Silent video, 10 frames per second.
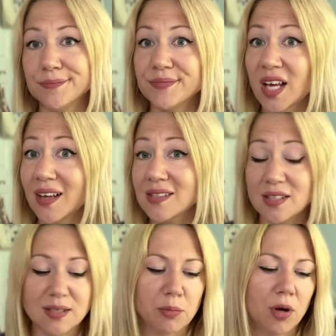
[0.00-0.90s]
I guess
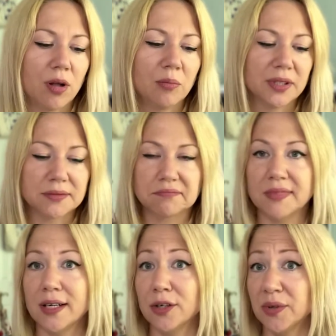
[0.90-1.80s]
it's a ball, but I
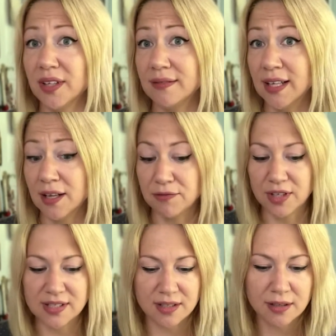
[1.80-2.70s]
don't know what ENV
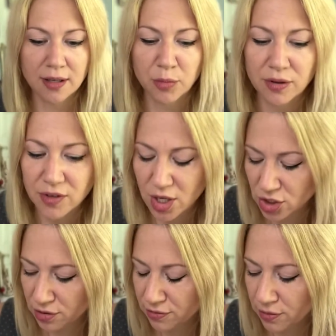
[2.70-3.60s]
is an
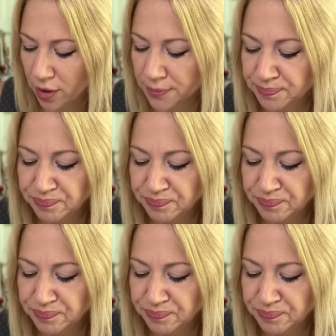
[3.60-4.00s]
abbreviation for.